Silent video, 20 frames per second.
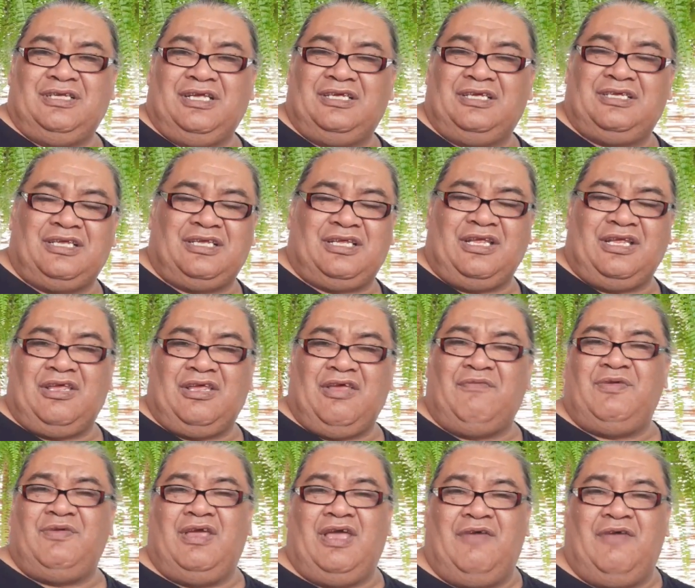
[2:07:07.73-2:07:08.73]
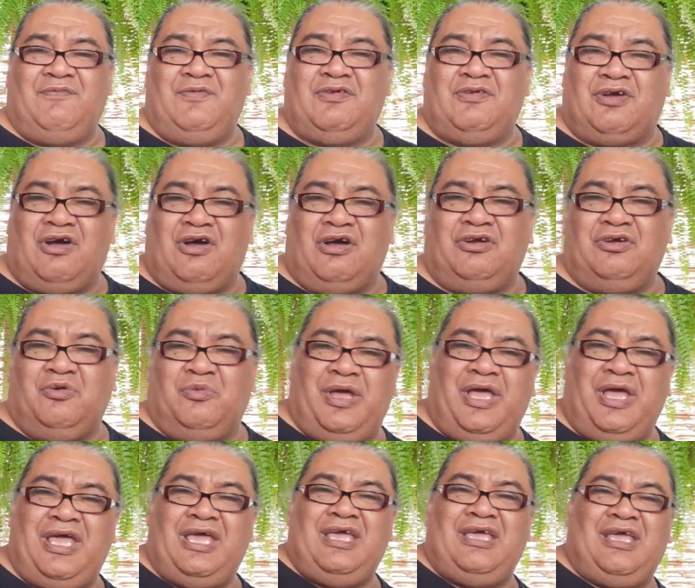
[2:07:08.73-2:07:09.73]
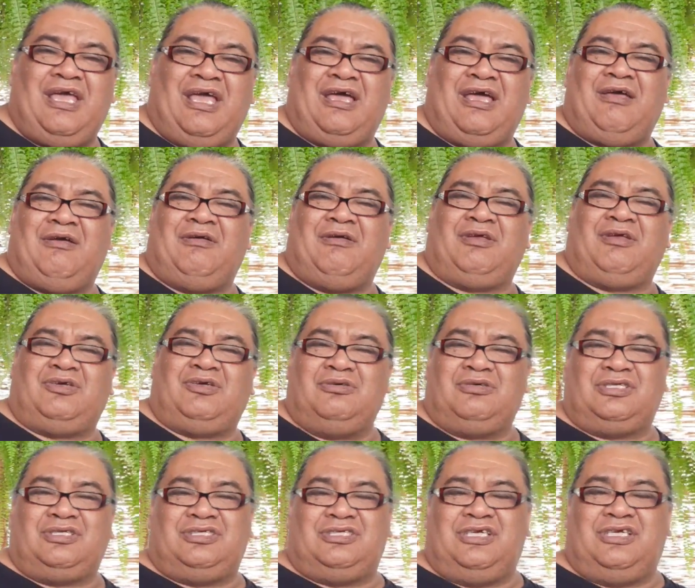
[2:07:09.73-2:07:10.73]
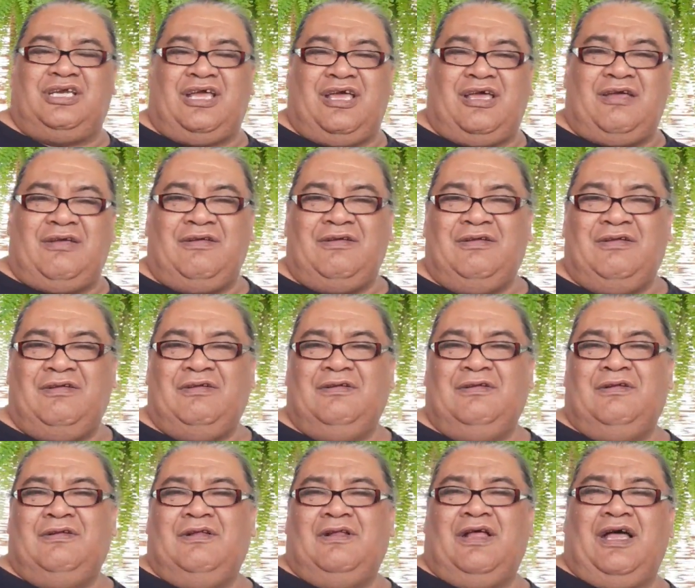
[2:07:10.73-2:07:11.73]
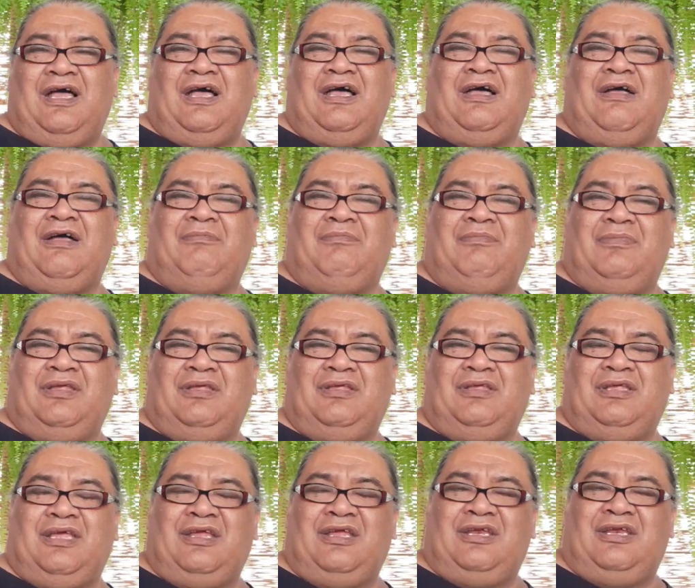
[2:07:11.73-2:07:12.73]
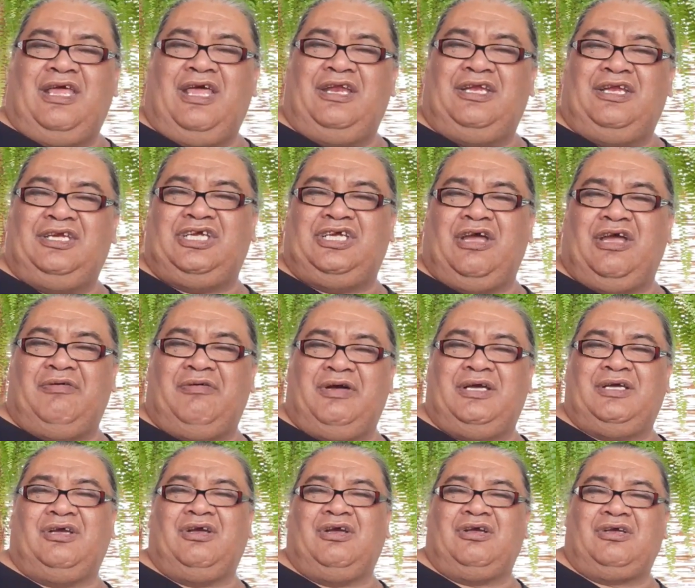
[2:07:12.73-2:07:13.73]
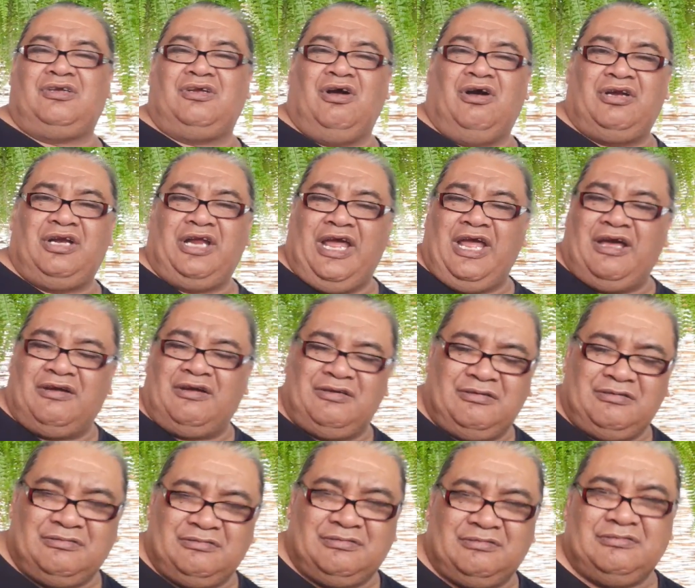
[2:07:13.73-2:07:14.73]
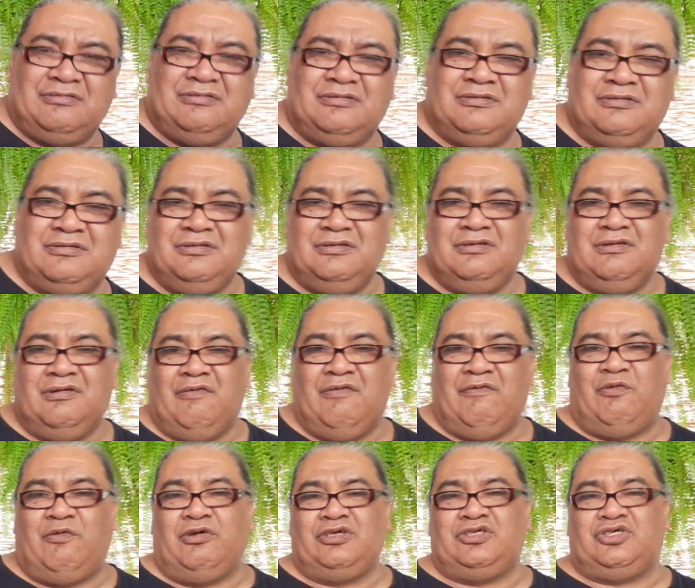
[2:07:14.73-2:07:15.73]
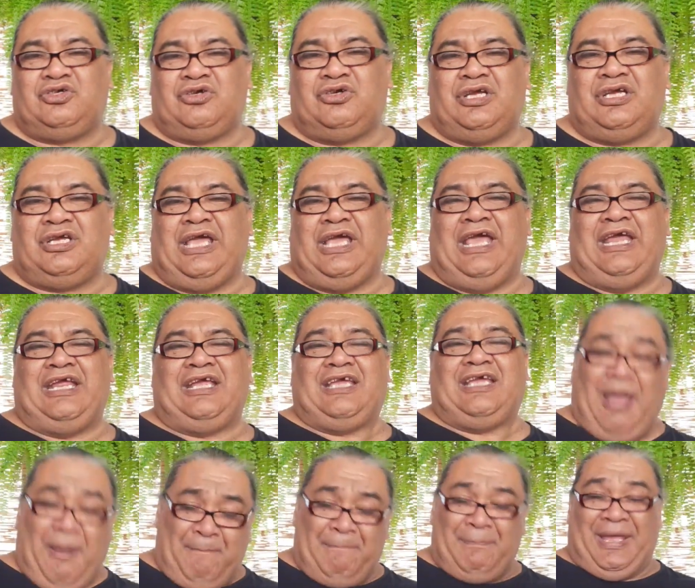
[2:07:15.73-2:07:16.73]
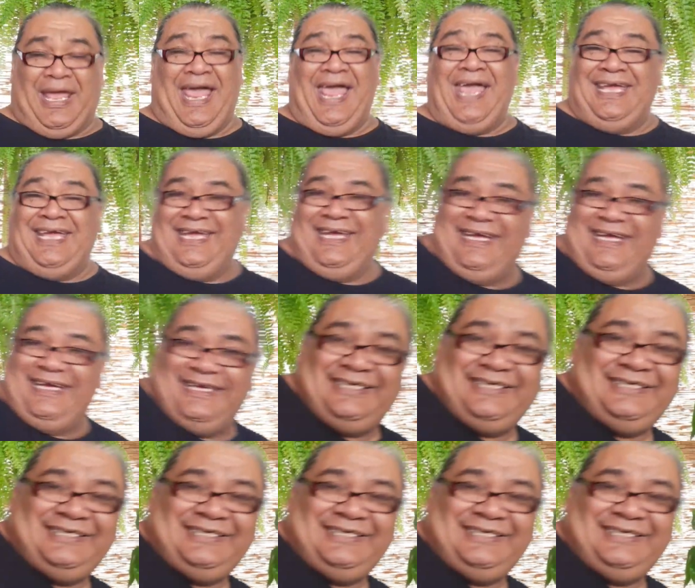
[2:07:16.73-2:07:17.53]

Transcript: Have you gone away, cooked dinner, and had a shower, gone out for a drink and come back?